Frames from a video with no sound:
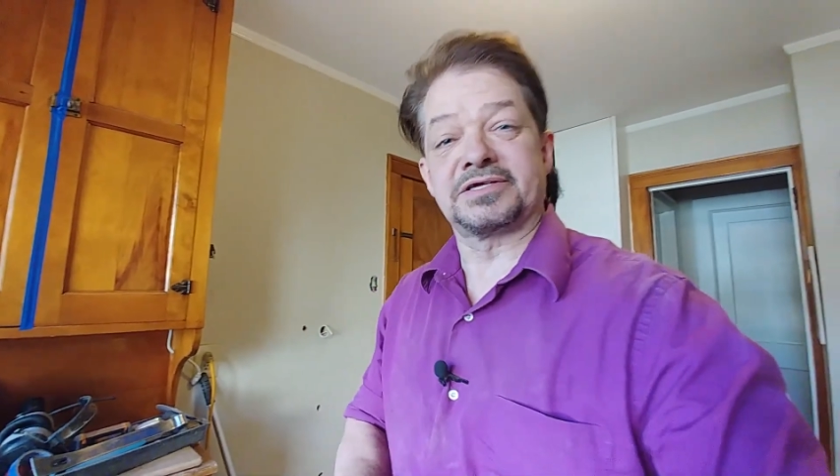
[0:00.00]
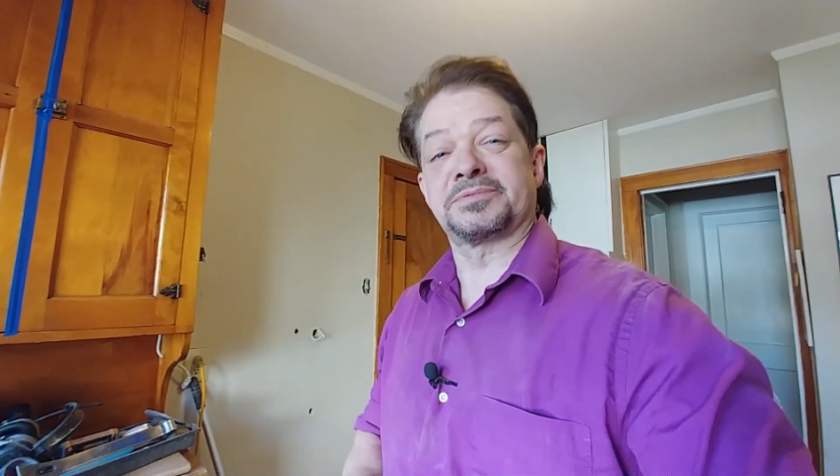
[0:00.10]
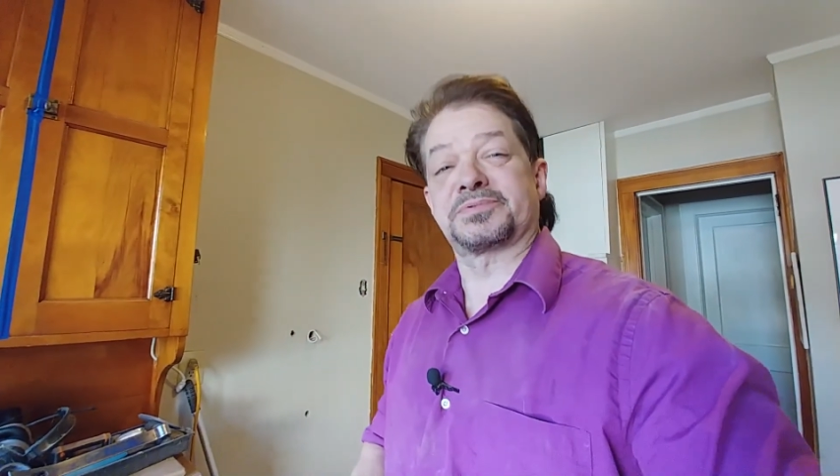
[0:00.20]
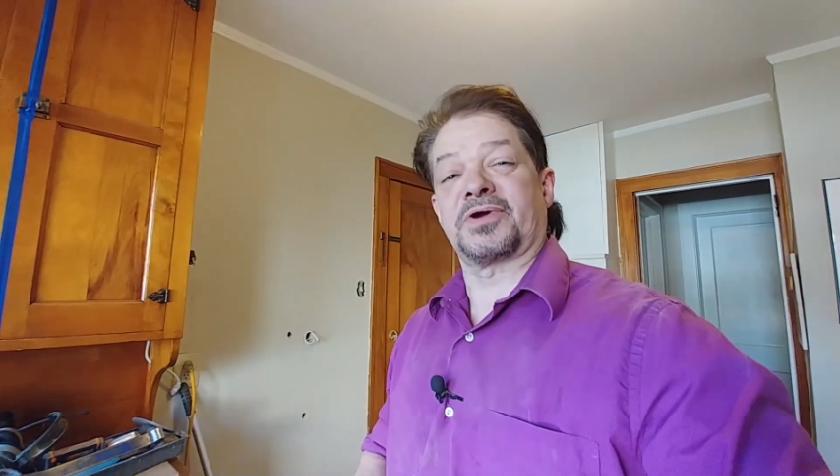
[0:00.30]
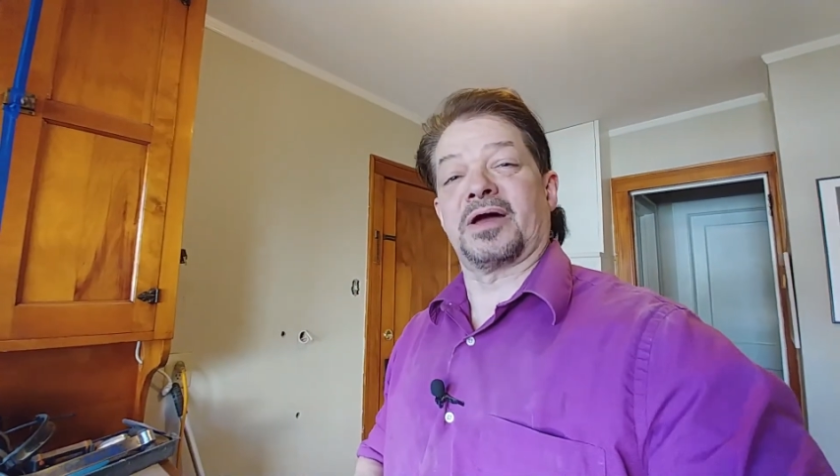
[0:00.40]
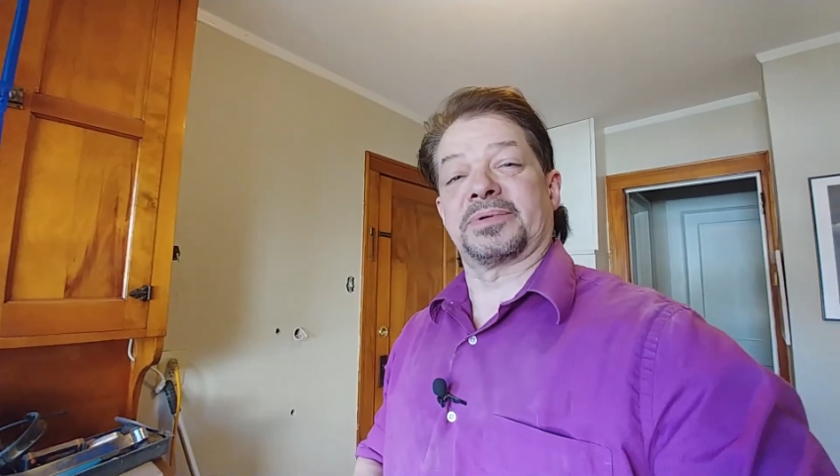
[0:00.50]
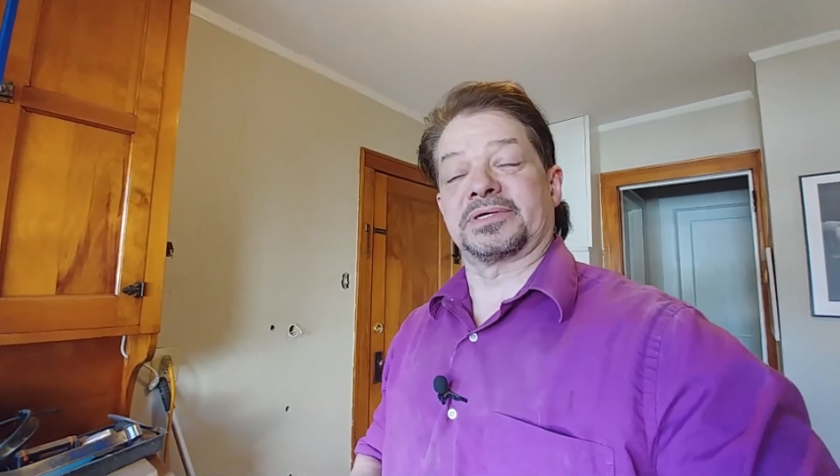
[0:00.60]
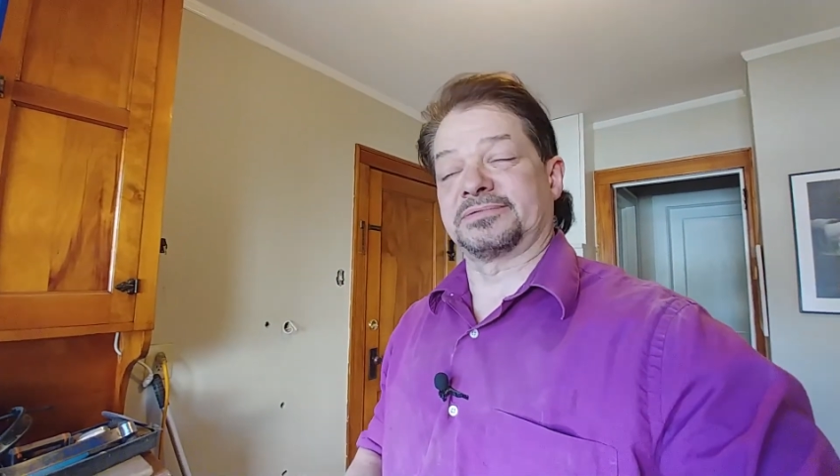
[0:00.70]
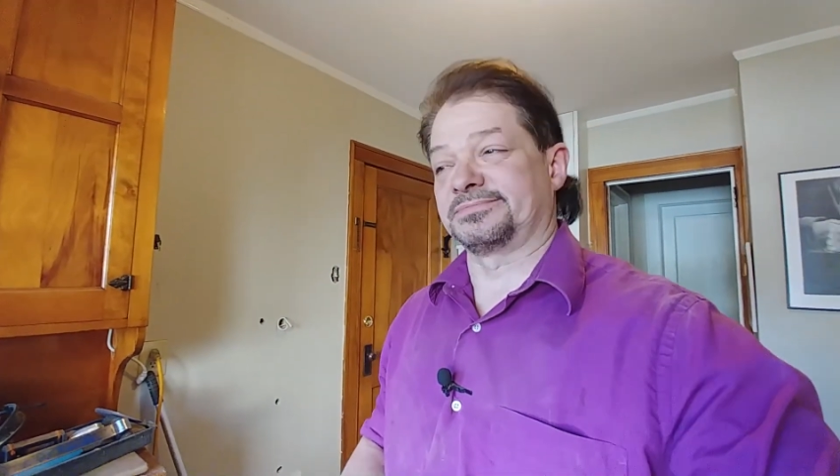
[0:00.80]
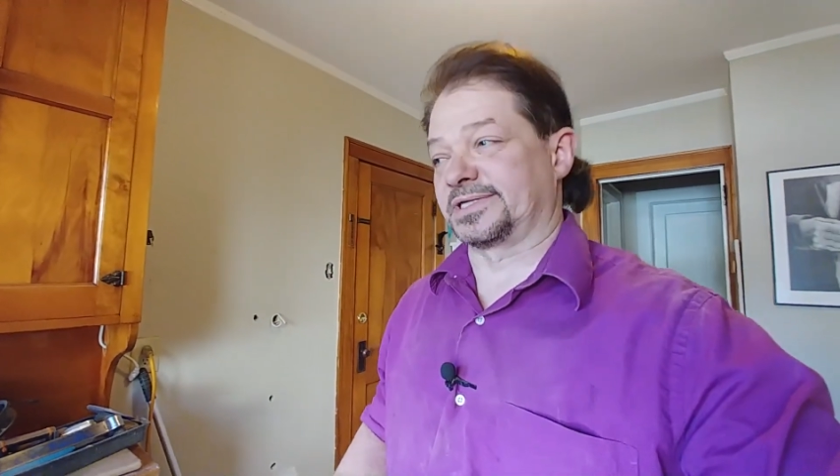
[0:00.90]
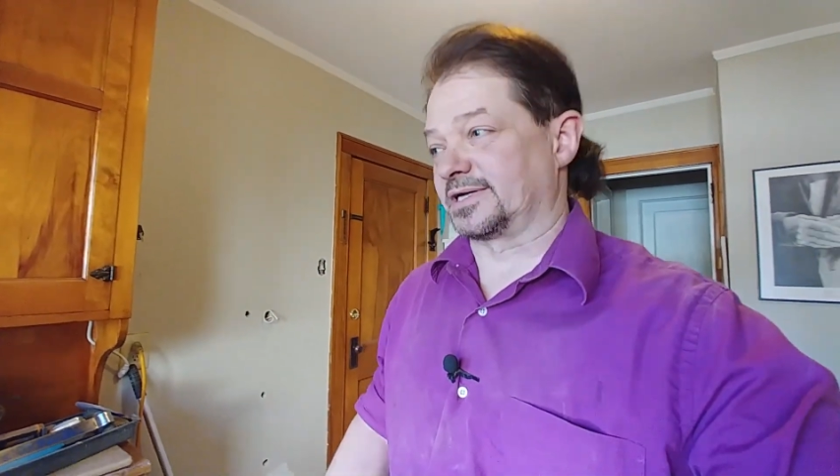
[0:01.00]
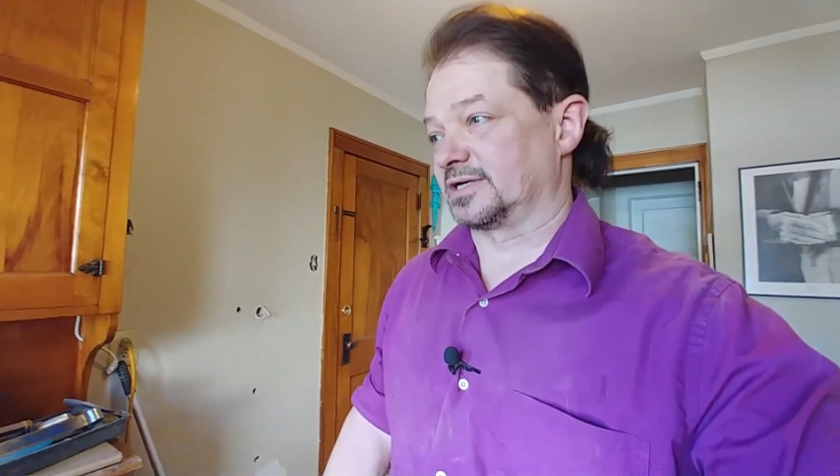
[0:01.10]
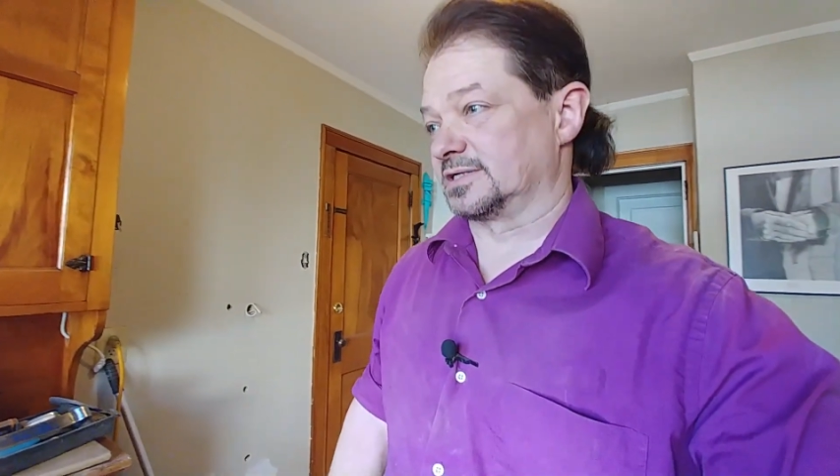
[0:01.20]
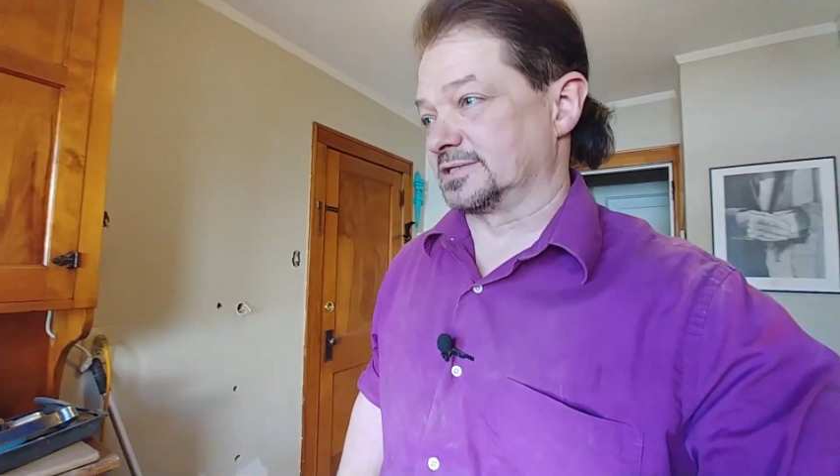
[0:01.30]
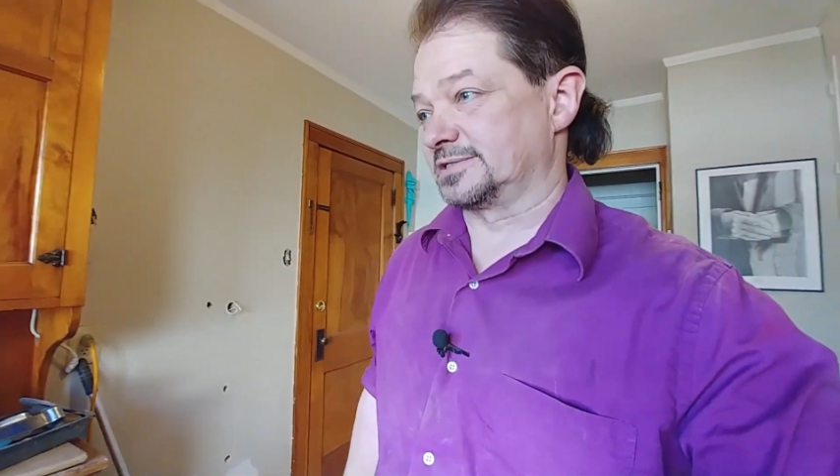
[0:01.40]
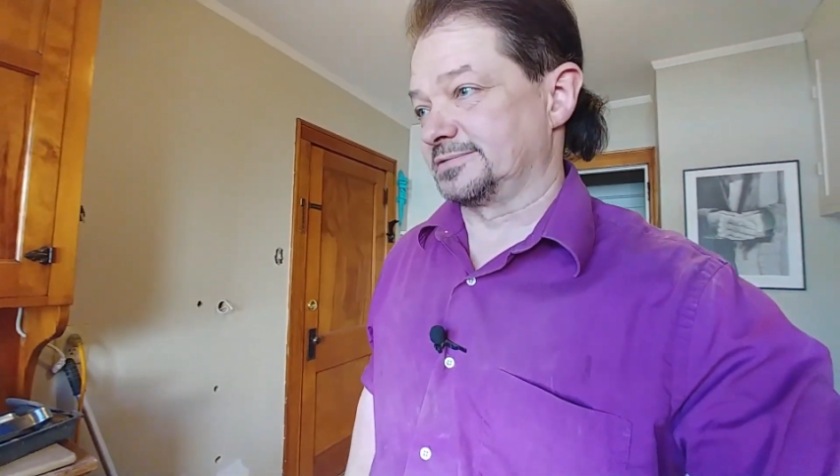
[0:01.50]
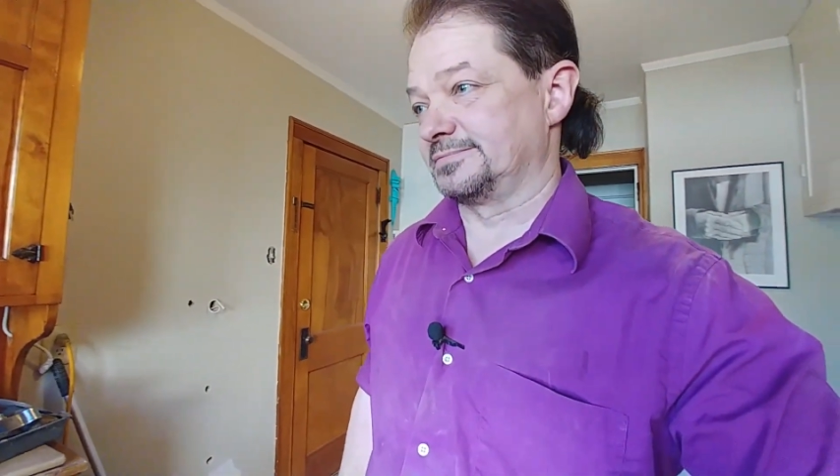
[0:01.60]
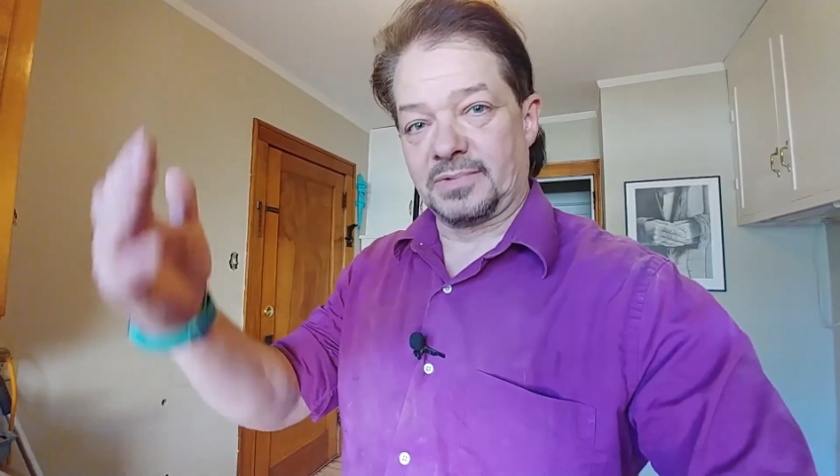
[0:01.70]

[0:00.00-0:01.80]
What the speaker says: subscribing, because